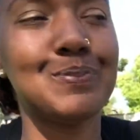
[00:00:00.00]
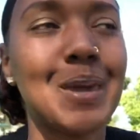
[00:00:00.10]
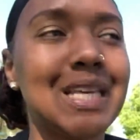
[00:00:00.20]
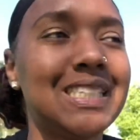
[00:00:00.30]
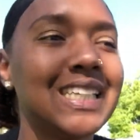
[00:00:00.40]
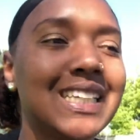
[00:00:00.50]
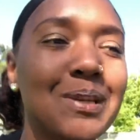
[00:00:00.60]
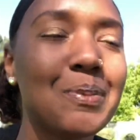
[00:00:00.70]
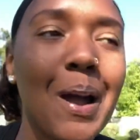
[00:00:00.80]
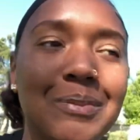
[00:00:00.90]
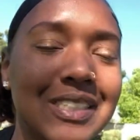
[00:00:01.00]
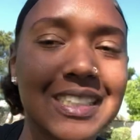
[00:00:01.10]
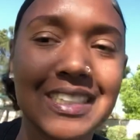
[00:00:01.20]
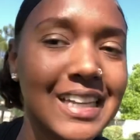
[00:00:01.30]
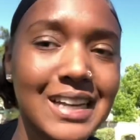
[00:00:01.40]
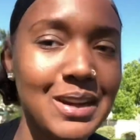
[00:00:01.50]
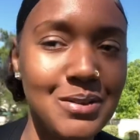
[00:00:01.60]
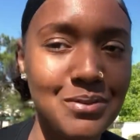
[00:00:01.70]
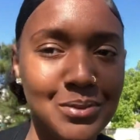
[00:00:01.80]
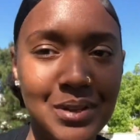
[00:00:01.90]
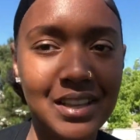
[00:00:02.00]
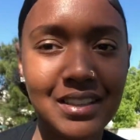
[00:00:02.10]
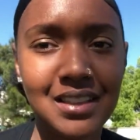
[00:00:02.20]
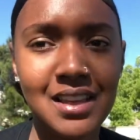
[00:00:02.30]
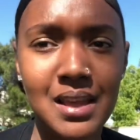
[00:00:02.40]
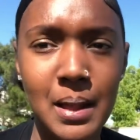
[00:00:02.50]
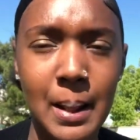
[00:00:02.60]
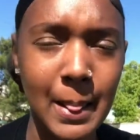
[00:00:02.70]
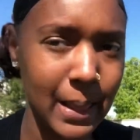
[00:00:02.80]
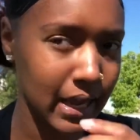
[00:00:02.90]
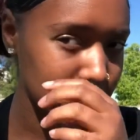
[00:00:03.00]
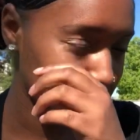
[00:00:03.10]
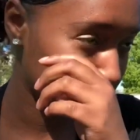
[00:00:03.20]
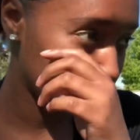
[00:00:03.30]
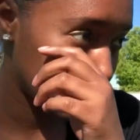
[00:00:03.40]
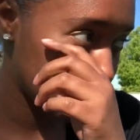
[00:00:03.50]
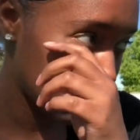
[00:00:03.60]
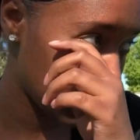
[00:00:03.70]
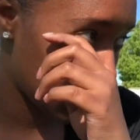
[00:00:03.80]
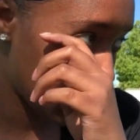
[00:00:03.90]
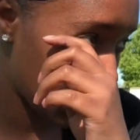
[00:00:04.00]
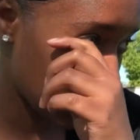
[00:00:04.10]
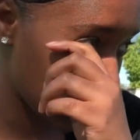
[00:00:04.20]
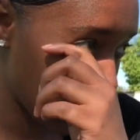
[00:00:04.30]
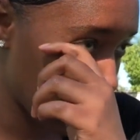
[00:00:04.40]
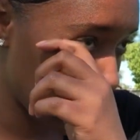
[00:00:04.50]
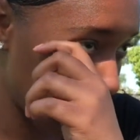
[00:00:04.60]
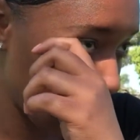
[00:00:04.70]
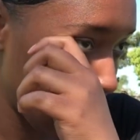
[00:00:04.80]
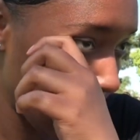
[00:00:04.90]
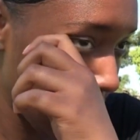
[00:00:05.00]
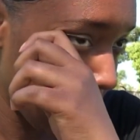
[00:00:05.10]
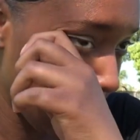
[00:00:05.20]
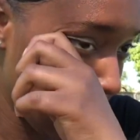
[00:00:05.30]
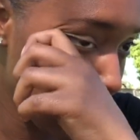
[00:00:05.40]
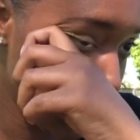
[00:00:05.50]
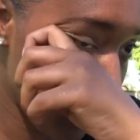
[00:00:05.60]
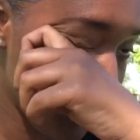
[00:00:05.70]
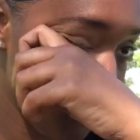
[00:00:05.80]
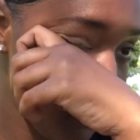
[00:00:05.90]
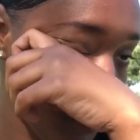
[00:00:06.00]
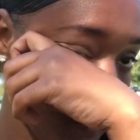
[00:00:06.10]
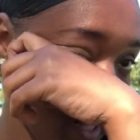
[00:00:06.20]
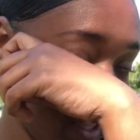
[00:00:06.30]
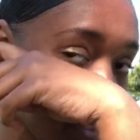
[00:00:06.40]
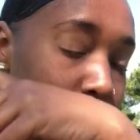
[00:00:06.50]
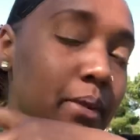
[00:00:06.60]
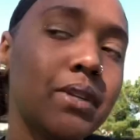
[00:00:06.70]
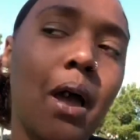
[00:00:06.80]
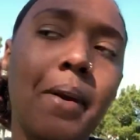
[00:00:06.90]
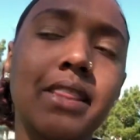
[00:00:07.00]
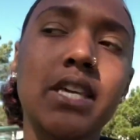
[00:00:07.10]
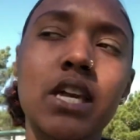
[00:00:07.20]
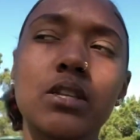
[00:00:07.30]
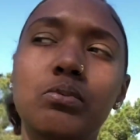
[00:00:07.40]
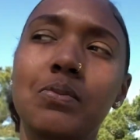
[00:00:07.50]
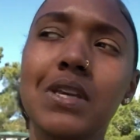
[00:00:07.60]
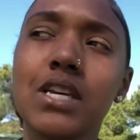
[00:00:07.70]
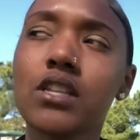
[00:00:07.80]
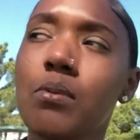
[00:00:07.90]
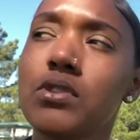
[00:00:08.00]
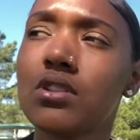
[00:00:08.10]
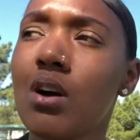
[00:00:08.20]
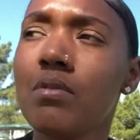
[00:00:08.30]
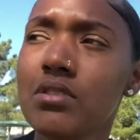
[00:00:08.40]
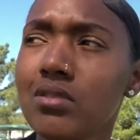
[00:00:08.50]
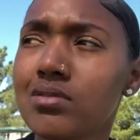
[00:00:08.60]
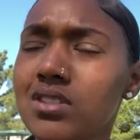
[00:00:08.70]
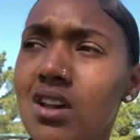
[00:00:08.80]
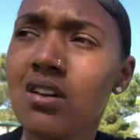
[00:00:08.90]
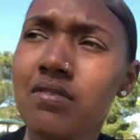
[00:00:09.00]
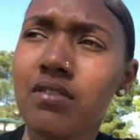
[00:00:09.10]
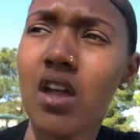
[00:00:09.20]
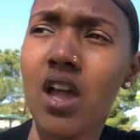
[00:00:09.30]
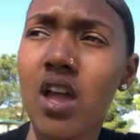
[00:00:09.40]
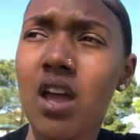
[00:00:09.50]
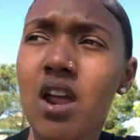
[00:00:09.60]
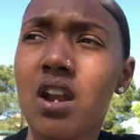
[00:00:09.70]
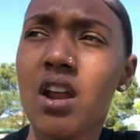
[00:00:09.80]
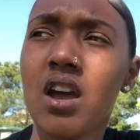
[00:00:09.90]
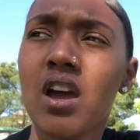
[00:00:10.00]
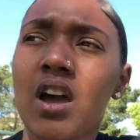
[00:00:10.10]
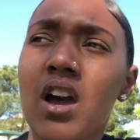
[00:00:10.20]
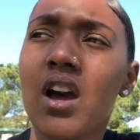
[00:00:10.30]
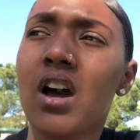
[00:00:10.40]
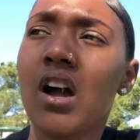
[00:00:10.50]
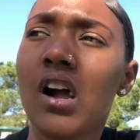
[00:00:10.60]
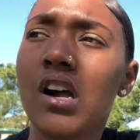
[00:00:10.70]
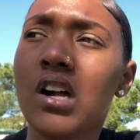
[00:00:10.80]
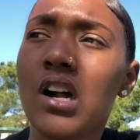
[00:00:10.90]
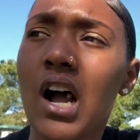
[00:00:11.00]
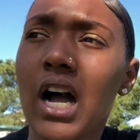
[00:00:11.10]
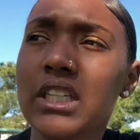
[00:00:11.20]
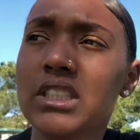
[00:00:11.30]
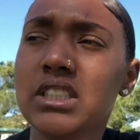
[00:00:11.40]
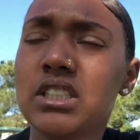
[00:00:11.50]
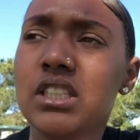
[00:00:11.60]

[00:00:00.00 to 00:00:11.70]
basically probably just get it over with. Like, I just wanted to get it over with, but at the same time, I think it was because I was going through stuff and I just